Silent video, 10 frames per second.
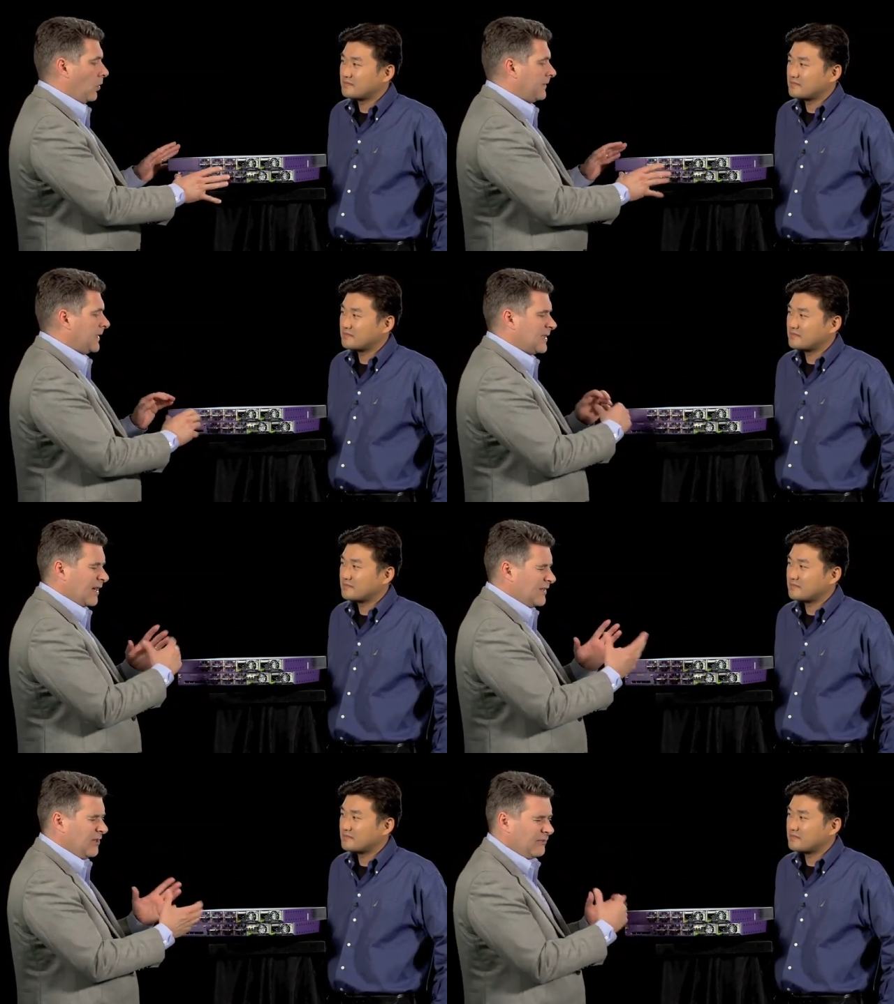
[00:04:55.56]
Speaker 1: all of these kind
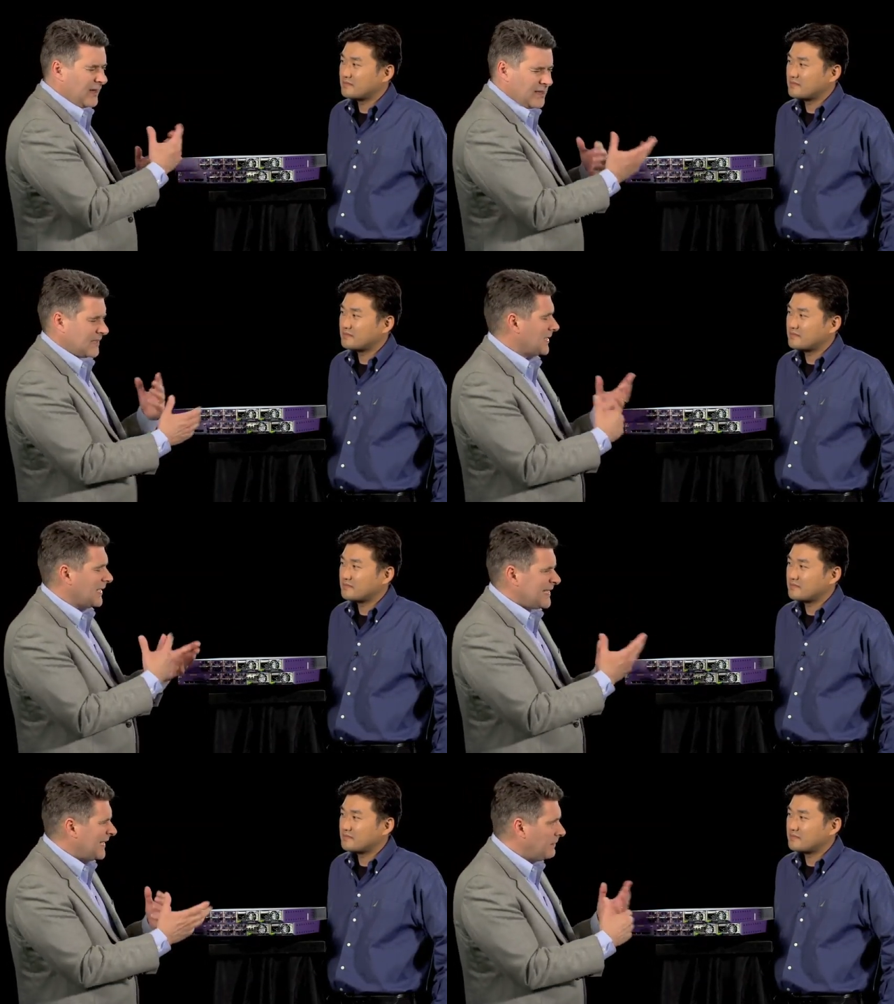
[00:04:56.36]
of new features, the
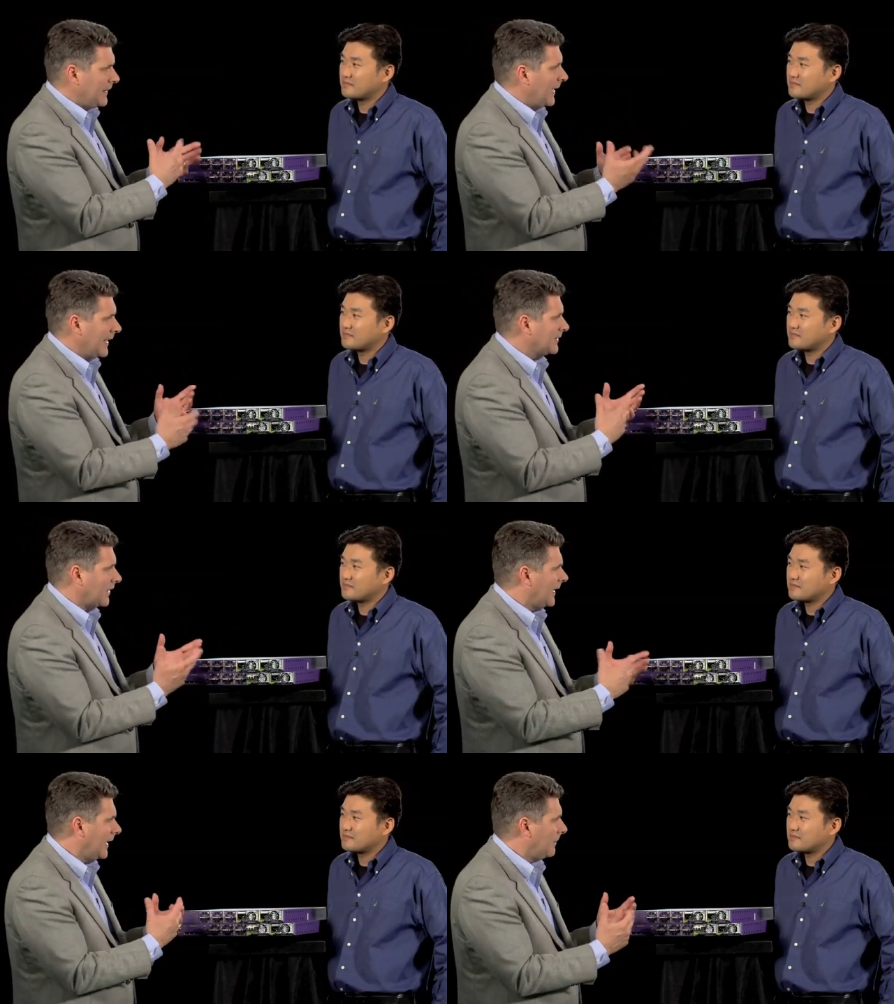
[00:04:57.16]
DCBX
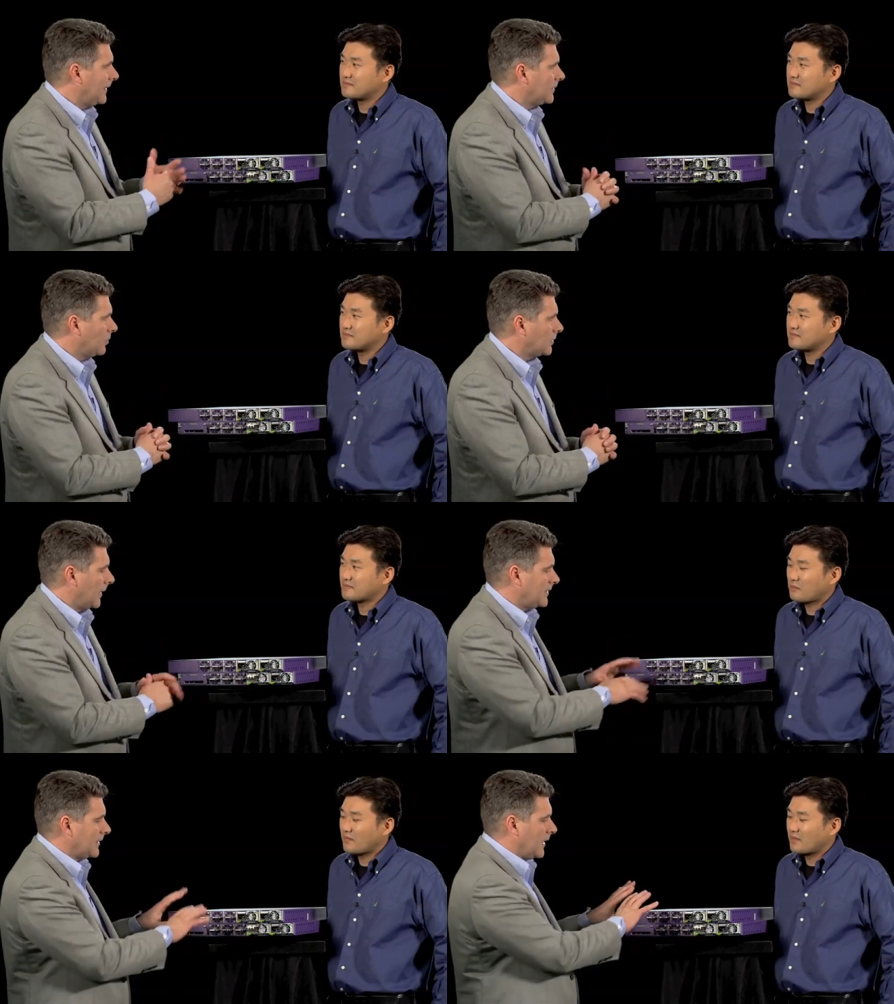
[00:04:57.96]
I hear being talked
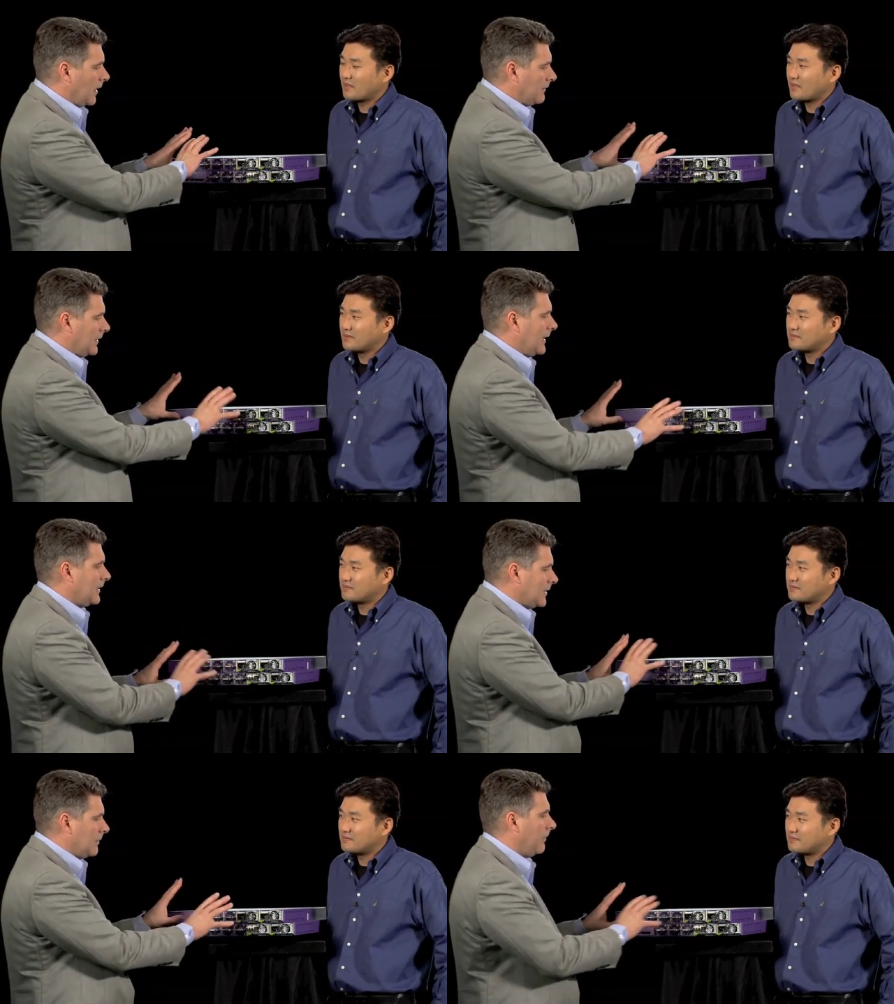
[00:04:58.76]
about? Is it kind of
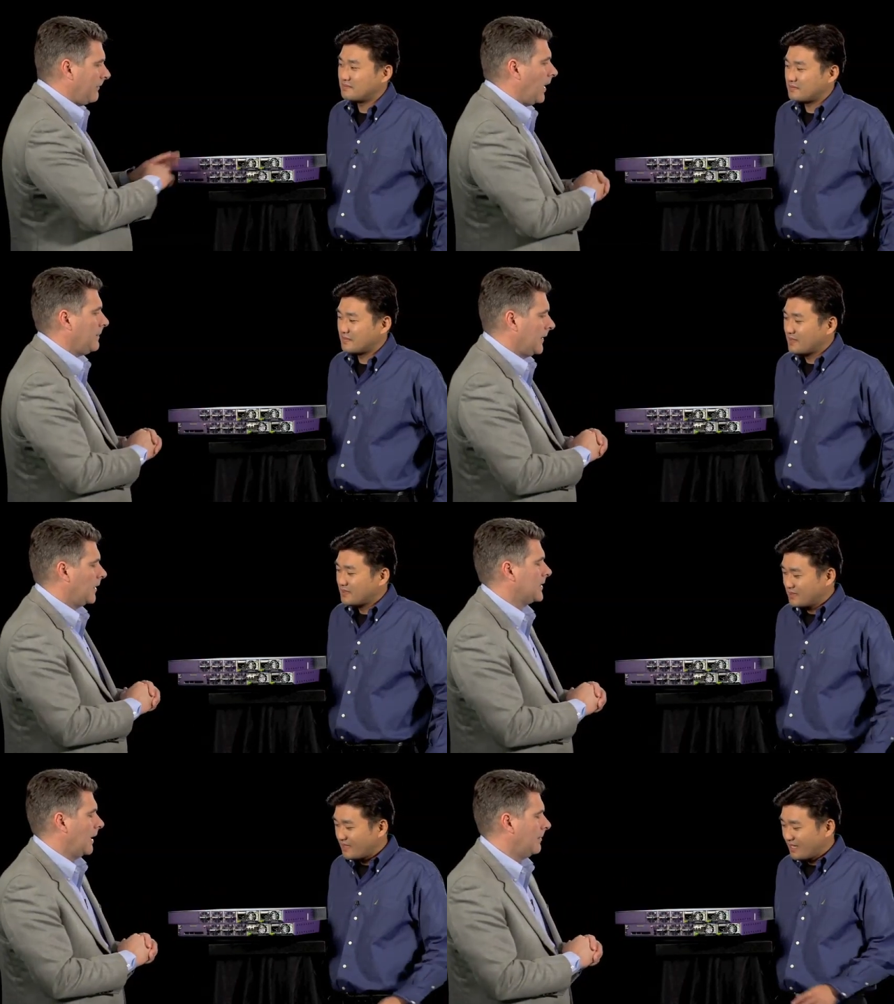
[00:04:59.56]
does it provide me
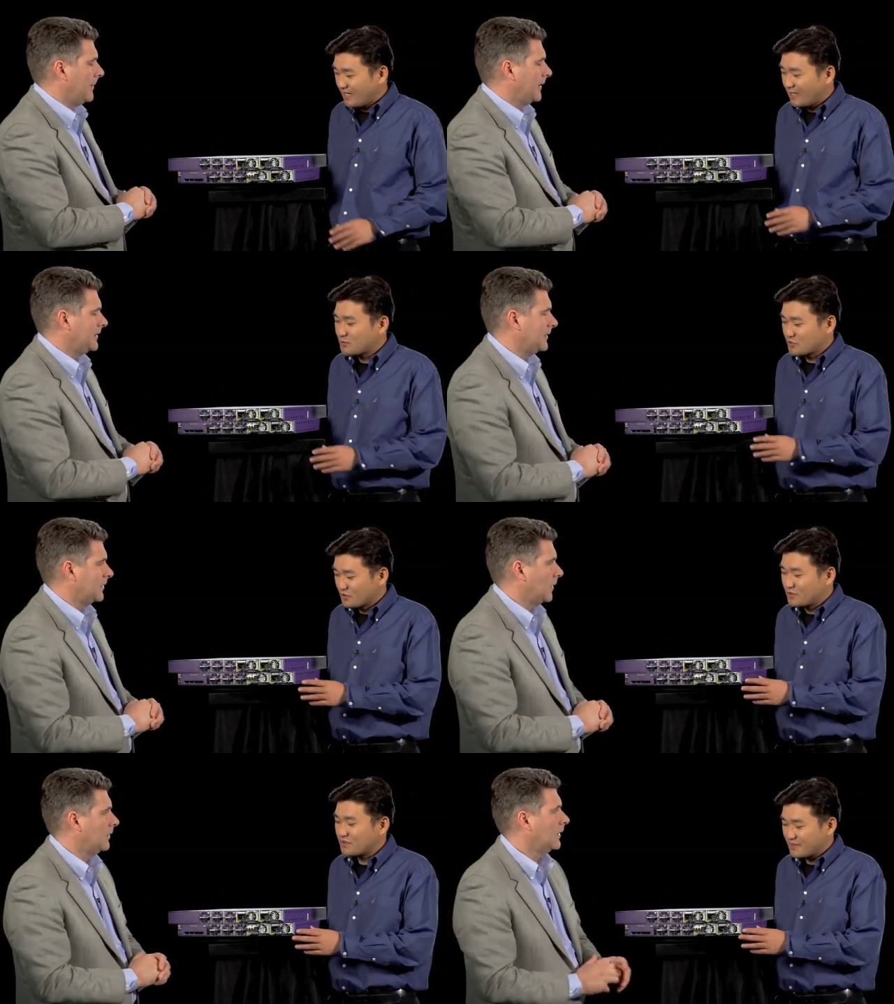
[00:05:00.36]
those capabilities
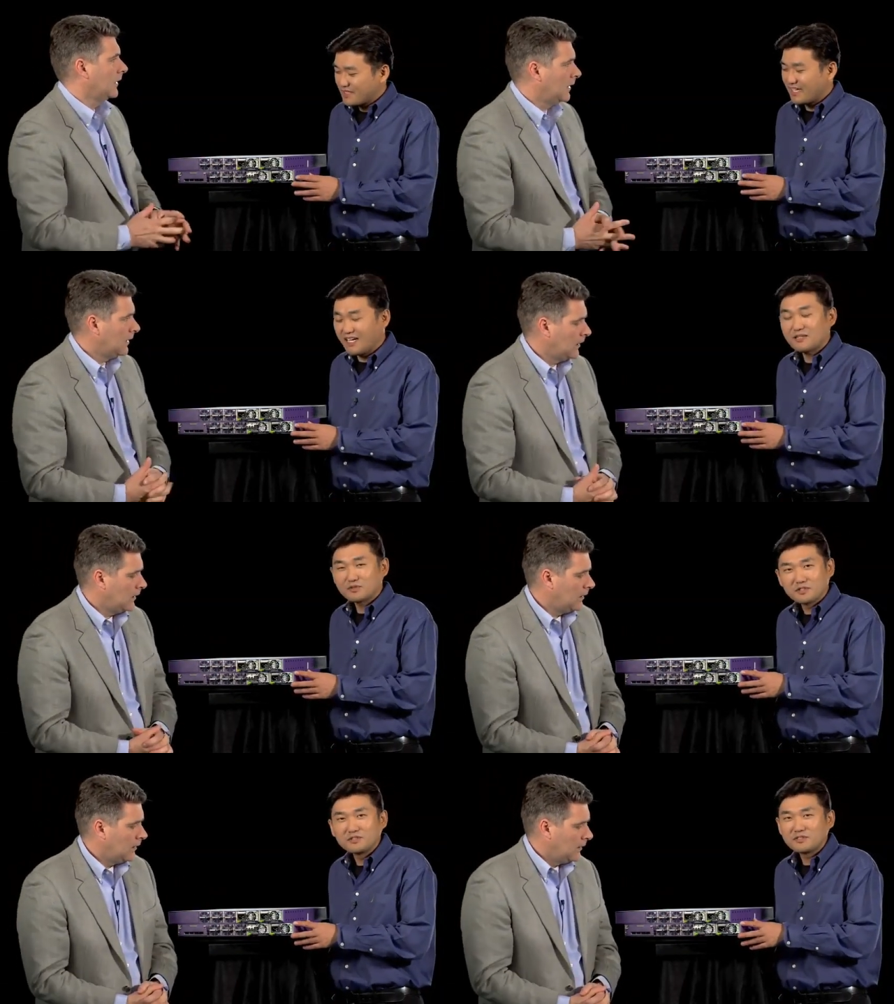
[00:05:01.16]
absolutely. as well?
Speaker 2: Yeah,
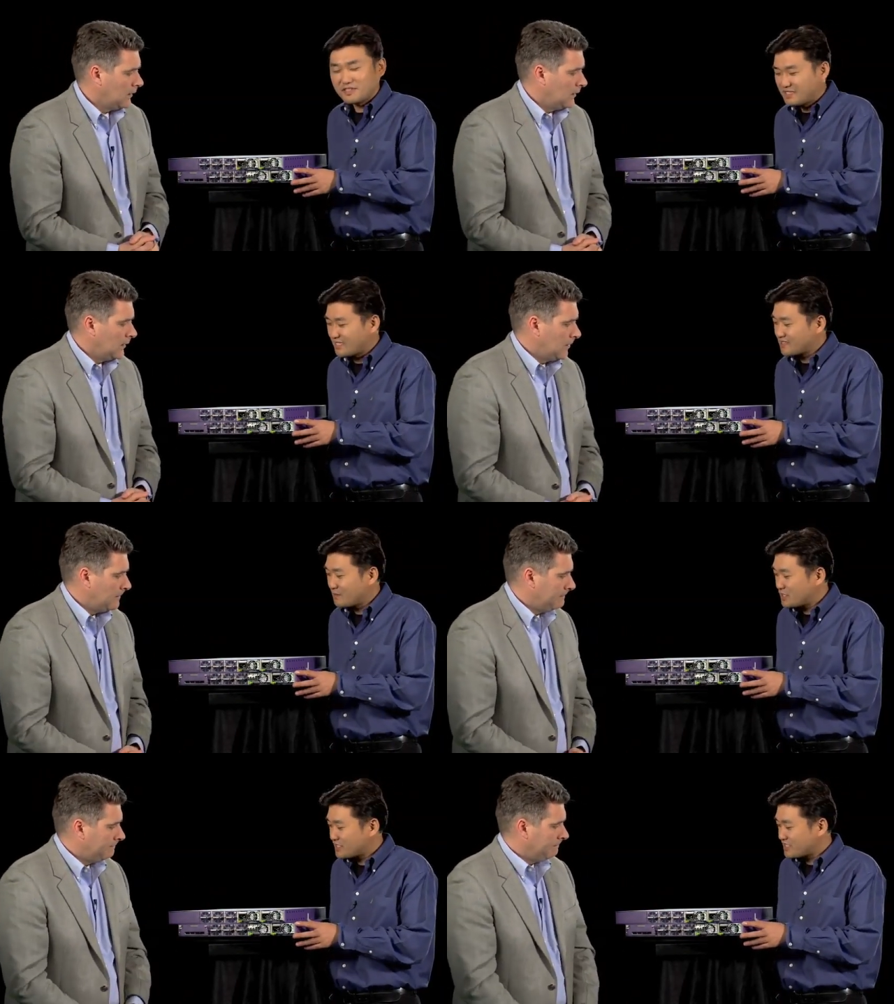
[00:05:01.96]
absolutely. The
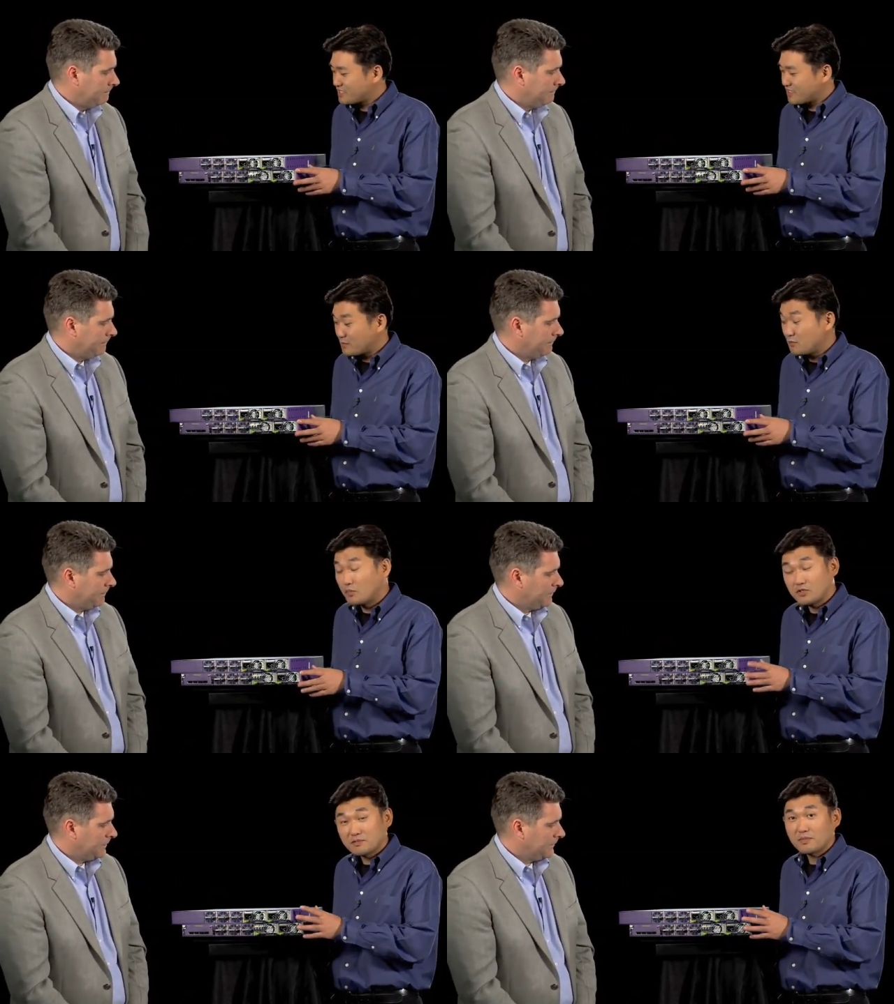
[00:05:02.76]
Summit 670,
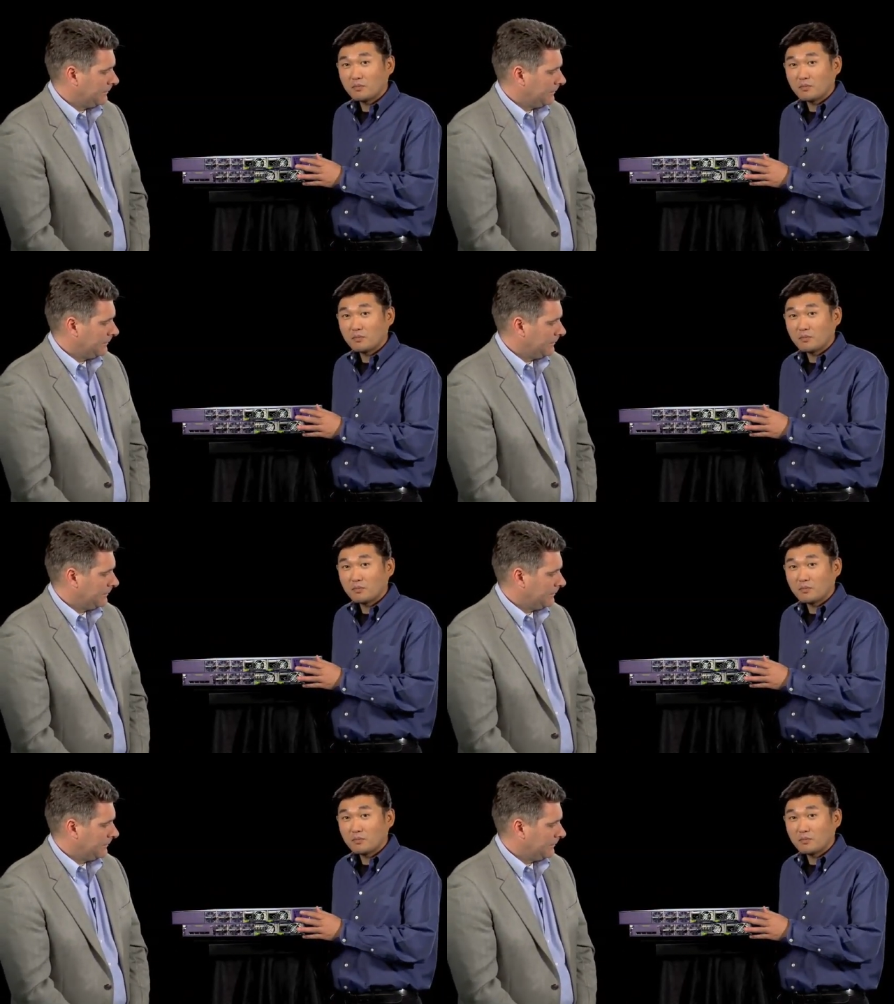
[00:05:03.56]
both of